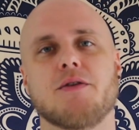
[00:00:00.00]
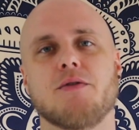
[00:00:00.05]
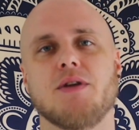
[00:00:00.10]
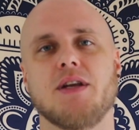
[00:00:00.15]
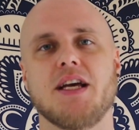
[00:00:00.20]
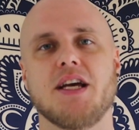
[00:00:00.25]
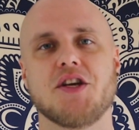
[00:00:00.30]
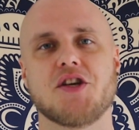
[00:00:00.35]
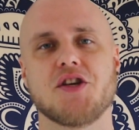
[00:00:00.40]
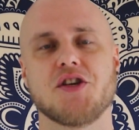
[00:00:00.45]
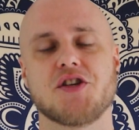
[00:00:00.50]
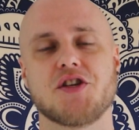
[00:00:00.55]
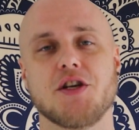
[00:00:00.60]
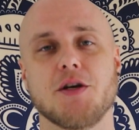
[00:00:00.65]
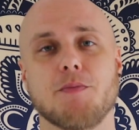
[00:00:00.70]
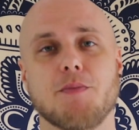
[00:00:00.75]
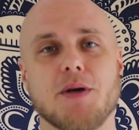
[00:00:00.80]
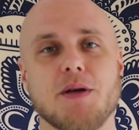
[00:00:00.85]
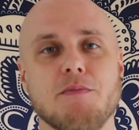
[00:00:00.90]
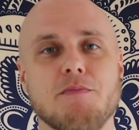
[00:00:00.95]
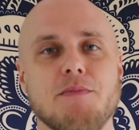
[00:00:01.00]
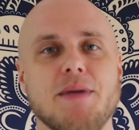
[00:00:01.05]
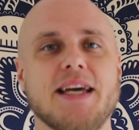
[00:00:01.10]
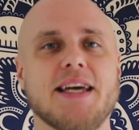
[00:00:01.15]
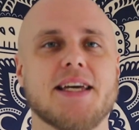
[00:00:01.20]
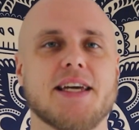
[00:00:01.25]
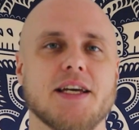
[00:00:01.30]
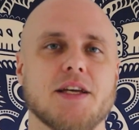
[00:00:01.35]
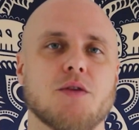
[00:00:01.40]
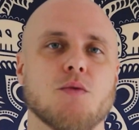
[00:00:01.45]
relationship and
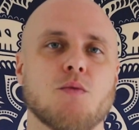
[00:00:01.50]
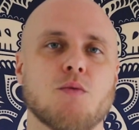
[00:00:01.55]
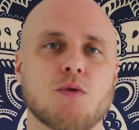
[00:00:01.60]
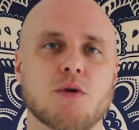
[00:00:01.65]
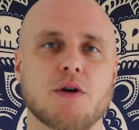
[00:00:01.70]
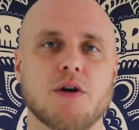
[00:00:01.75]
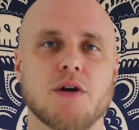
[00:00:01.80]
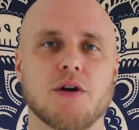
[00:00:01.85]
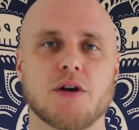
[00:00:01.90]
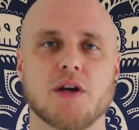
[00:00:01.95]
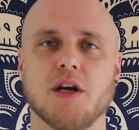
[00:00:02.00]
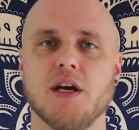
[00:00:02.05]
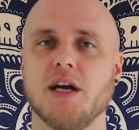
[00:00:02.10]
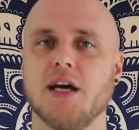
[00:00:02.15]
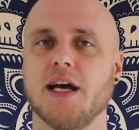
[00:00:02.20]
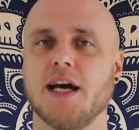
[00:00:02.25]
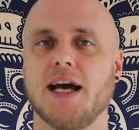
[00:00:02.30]
make it work.